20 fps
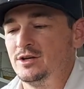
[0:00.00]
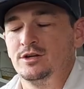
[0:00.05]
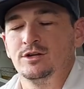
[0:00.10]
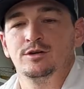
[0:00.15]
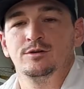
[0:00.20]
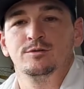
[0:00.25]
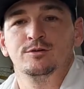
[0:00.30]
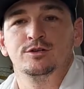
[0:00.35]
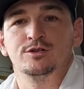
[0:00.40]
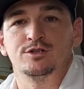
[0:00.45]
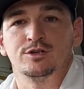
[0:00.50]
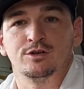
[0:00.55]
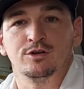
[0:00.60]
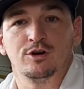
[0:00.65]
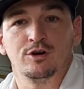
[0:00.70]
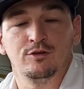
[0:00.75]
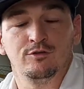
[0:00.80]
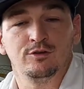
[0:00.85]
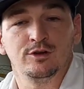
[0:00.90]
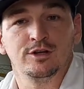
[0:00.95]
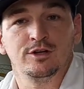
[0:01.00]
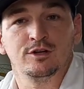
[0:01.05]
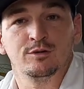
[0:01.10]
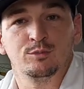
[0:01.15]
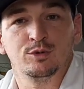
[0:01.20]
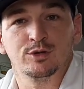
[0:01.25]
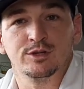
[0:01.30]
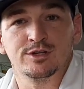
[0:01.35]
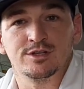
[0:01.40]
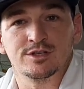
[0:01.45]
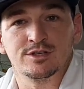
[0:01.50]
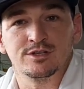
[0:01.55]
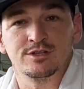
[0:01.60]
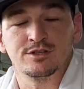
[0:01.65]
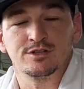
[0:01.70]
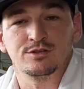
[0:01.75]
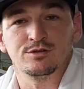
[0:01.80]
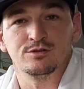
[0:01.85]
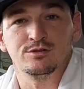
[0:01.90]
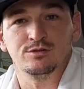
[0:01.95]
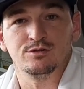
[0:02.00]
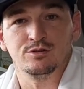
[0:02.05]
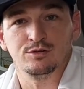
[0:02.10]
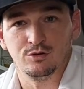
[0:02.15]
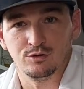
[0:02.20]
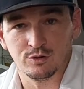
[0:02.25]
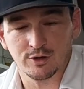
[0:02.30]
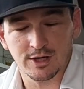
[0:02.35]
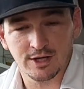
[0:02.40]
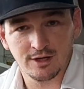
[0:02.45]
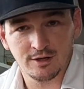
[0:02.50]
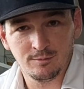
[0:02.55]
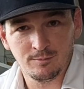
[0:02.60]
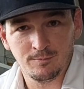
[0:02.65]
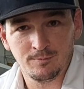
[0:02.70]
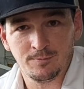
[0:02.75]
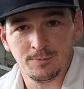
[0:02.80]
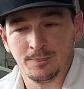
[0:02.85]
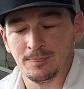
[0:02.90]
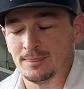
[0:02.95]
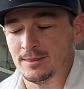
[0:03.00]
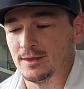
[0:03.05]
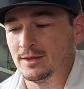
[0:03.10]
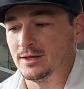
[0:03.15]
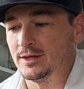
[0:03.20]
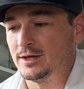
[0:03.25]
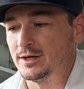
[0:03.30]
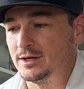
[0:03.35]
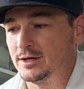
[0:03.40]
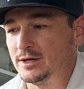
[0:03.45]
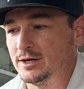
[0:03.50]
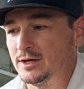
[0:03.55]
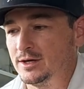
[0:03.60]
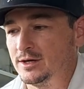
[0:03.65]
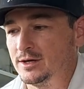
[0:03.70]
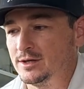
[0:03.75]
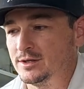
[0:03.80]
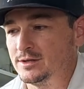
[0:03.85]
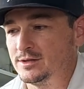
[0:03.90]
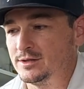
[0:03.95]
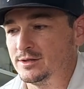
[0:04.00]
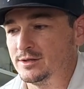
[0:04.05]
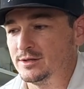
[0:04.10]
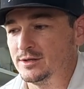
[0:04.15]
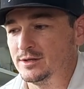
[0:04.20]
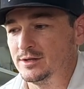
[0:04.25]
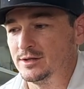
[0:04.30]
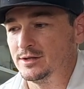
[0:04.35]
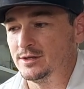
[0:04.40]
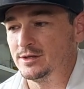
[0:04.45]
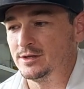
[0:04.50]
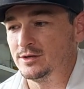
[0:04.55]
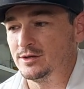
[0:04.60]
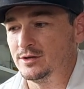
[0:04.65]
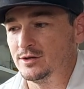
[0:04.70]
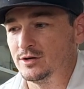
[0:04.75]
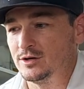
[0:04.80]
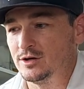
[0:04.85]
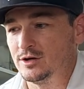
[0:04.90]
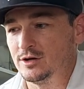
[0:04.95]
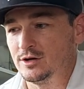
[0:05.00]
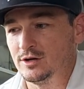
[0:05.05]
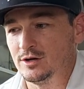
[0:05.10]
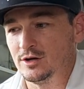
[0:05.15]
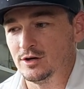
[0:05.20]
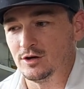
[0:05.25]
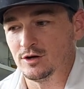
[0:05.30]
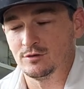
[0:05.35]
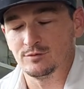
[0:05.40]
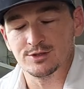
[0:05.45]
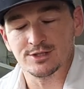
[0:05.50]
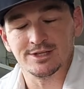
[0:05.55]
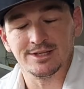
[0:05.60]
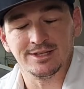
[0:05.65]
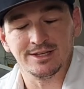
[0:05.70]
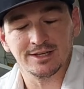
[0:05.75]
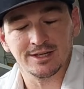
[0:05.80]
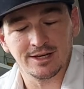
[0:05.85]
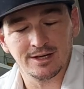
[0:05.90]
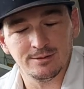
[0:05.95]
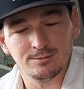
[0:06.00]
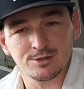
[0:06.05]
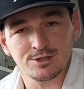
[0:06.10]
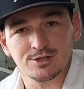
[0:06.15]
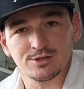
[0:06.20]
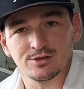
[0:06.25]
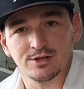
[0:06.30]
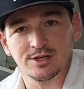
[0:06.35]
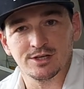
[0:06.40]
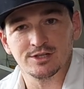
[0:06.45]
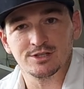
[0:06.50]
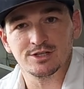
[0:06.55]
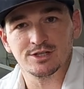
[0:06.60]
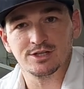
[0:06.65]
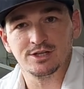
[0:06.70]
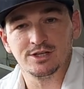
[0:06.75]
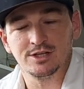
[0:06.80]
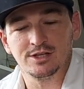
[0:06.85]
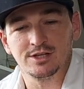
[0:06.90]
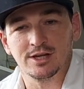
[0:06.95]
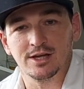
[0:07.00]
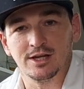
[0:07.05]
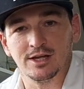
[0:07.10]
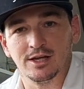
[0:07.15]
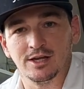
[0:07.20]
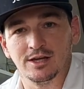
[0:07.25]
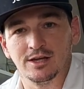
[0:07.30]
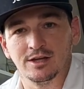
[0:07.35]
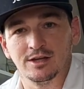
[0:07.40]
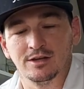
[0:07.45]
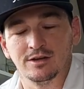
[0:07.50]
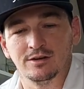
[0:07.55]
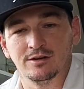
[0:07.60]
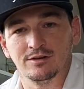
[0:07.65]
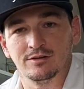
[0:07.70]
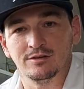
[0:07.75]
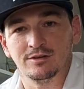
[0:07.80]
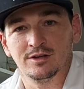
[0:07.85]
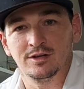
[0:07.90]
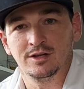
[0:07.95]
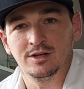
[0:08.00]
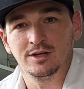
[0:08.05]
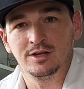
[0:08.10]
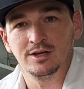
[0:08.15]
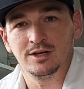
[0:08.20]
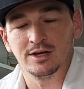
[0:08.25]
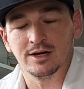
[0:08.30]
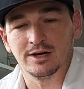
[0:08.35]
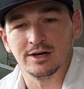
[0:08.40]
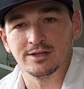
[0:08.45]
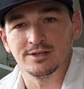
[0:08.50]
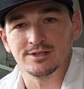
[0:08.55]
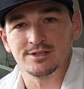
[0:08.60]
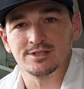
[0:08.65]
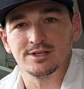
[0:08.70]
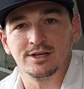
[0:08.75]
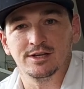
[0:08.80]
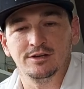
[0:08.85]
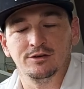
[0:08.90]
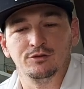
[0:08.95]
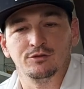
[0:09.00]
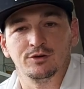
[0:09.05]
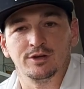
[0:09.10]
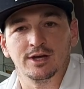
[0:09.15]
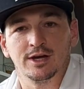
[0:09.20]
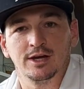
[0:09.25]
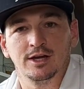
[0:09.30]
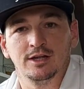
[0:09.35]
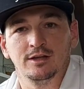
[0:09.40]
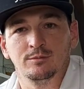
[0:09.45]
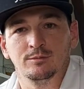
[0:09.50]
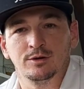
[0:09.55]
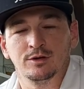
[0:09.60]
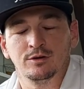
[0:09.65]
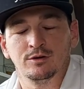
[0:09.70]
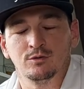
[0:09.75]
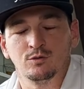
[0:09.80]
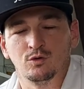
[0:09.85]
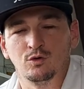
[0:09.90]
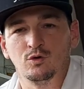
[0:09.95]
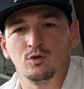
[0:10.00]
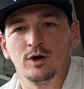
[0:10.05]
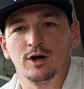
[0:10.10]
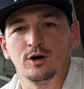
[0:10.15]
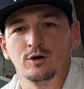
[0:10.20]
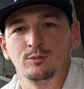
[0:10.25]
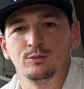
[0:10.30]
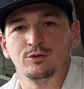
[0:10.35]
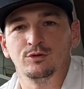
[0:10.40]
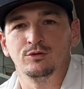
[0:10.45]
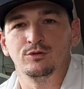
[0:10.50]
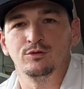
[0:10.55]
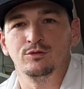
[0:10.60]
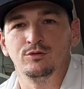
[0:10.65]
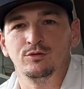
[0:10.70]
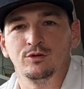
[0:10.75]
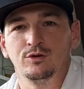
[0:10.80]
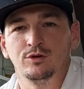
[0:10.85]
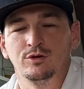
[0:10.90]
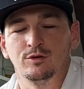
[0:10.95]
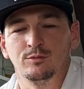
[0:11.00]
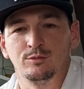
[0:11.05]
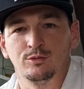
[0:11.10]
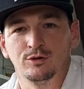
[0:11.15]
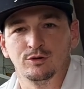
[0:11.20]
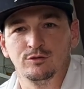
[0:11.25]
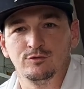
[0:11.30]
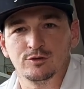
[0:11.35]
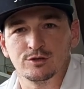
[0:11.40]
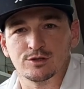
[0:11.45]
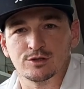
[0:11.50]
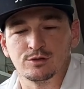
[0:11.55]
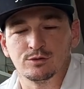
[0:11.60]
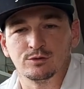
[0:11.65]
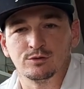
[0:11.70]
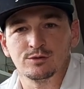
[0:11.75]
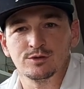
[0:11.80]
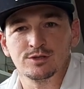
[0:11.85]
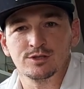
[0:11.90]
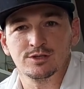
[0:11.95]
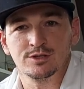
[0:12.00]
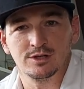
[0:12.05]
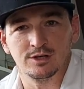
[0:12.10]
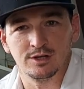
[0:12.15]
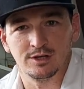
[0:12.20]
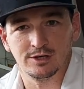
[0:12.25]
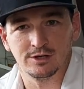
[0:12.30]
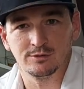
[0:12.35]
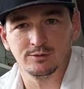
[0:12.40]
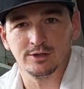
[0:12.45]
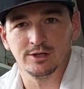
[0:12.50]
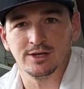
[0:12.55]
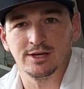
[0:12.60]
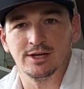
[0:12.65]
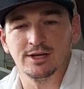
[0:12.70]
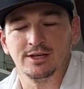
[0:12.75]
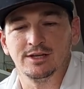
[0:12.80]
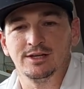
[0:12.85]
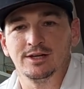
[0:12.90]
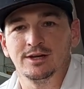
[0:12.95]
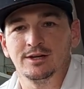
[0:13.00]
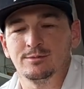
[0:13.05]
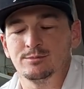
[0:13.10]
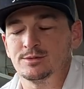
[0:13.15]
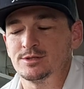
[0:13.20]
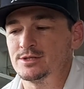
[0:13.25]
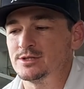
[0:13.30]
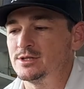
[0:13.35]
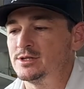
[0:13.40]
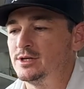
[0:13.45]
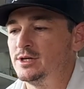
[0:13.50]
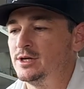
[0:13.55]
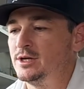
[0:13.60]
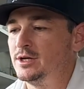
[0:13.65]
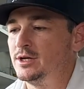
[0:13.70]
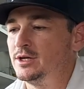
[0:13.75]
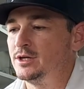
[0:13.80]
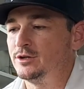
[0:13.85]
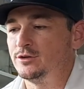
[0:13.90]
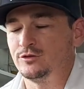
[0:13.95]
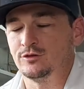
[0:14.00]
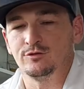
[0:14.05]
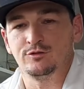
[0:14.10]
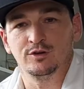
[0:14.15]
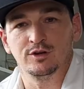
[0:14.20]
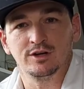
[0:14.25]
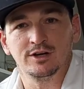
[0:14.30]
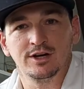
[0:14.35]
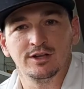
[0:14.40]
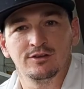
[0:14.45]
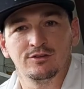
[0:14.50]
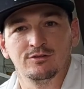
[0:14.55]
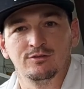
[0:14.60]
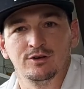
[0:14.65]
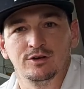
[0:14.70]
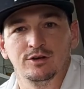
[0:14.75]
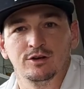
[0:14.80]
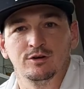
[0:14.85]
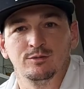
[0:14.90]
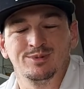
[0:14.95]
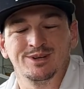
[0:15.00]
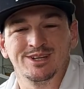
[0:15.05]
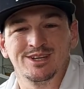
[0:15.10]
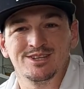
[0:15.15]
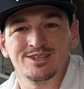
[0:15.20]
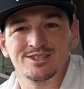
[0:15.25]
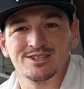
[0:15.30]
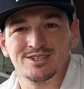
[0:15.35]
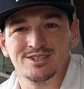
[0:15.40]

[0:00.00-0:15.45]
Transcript: So hopefully you can put this into your game. Uh, obviously, game strategy and understanding your game will help you improve your scores, lower your handicaps, so if you like this video, please